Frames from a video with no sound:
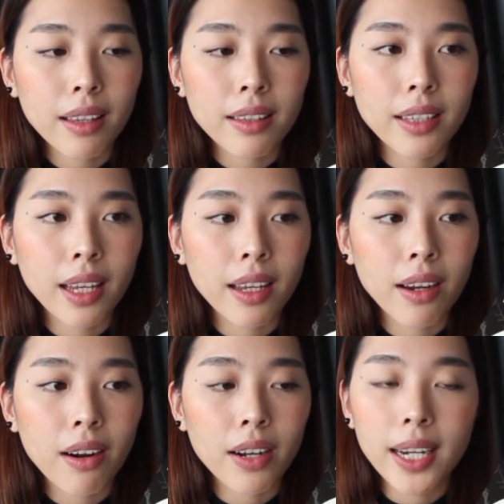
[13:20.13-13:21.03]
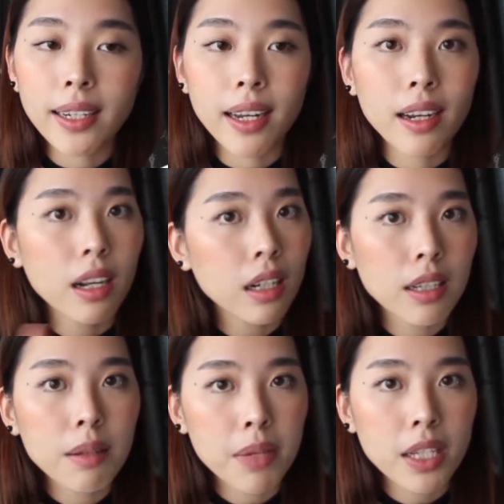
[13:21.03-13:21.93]
they are in
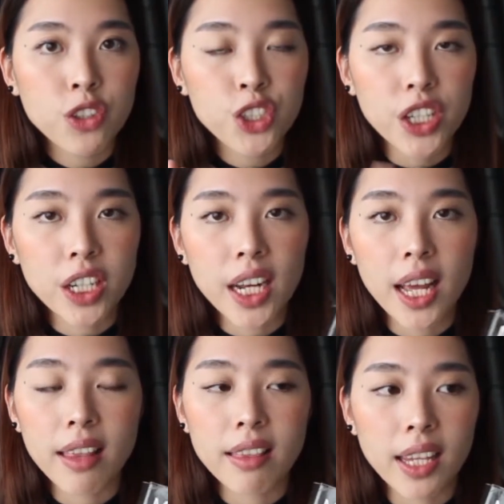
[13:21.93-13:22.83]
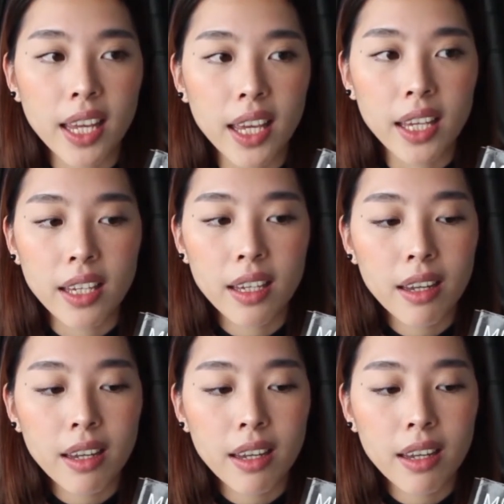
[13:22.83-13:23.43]
another dimension and they